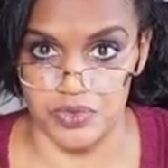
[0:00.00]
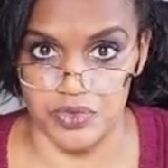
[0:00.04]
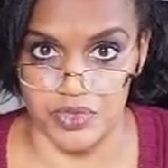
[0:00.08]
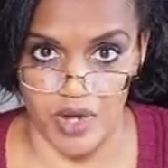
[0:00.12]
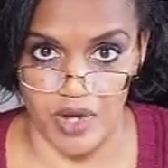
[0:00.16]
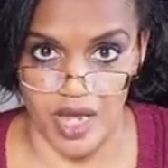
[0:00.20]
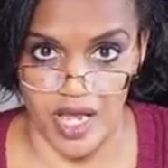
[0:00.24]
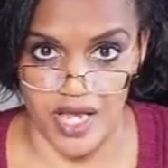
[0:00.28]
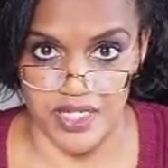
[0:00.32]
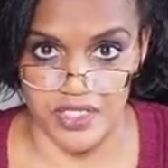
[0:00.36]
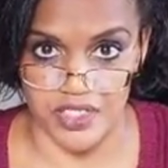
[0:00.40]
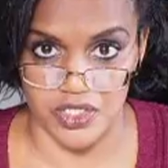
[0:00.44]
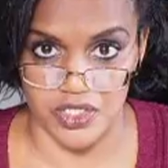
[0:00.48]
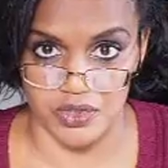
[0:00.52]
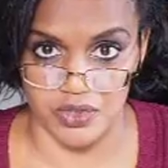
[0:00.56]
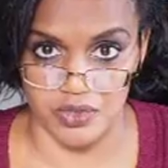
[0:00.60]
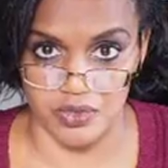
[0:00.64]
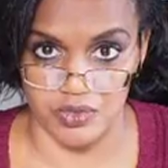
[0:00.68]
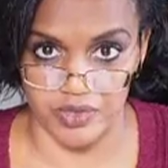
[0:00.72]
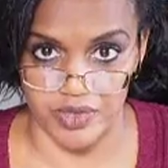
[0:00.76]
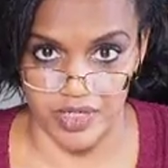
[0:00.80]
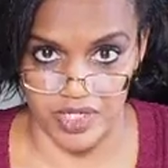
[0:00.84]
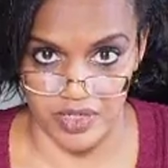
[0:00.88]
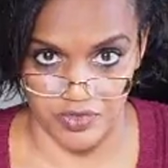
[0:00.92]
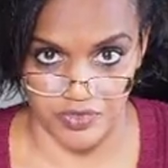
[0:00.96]
try to
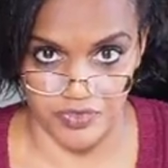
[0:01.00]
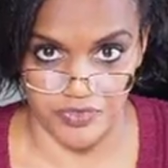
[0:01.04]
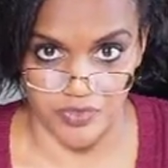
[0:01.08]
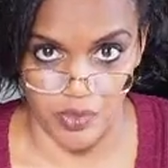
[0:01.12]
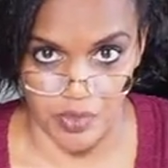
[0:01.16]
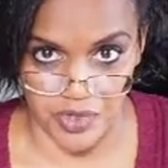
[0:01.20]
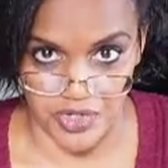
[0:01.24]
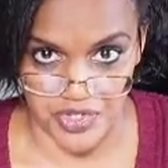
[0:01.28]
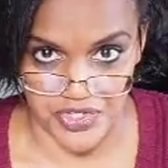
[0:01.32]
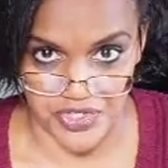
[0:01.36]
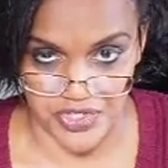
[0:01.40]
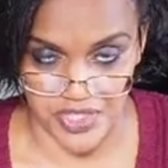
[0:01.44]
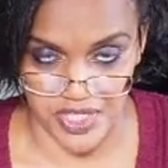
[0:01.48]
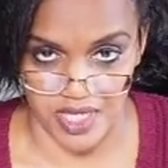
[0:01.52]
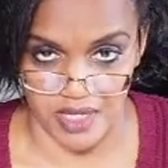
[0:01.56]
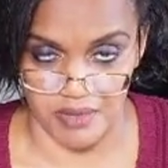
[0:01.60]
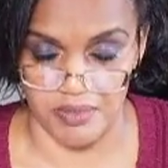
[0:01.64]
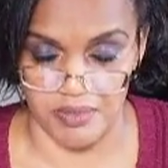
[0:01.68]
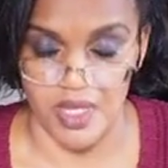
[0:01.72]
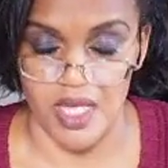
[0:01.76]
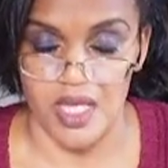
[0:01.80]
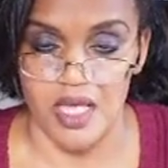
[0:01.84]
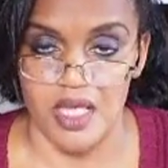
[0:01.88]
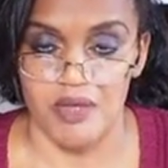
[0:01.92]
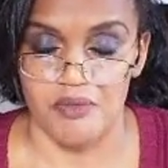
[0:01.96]
reinforce
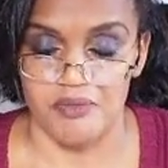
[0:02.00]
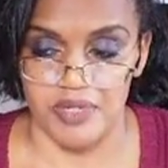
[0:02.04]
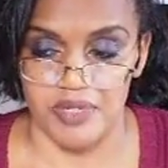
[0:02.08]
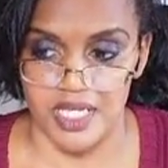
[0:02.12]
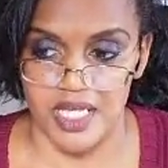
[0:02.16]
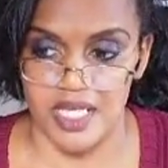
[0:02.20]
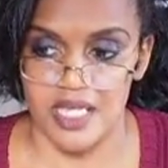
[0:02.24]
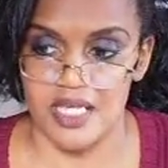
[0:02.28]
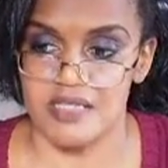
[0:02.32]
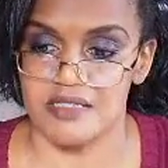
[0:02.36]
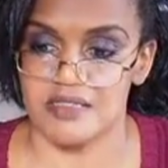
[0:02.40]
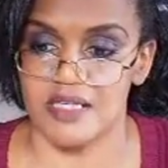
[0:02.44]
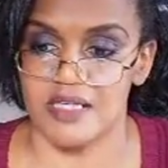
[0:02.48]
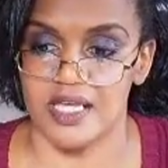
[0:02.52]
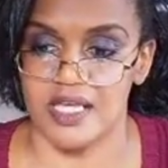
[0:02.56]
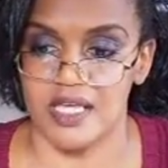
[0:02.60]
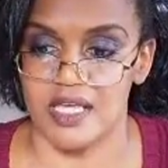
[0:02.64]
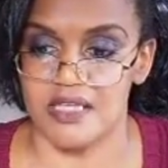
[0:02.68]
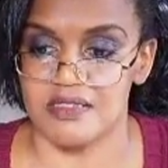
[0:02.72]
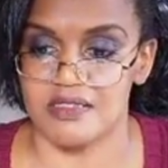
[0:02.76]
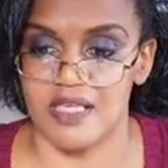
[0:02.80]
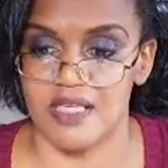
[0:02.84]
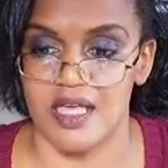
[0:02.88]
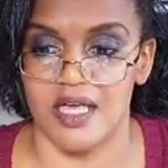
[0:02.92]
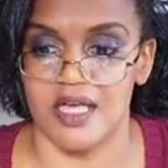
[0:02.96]
them because, like
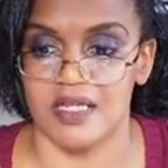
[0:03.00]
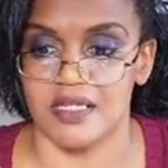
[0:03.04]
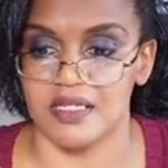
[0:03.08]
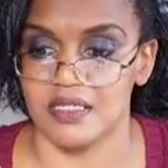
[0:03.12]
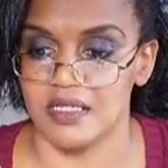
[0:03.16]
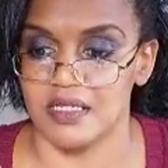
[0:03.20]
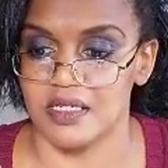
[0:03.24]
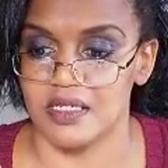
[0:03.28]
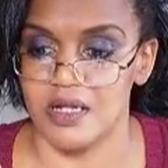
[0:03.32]
I said,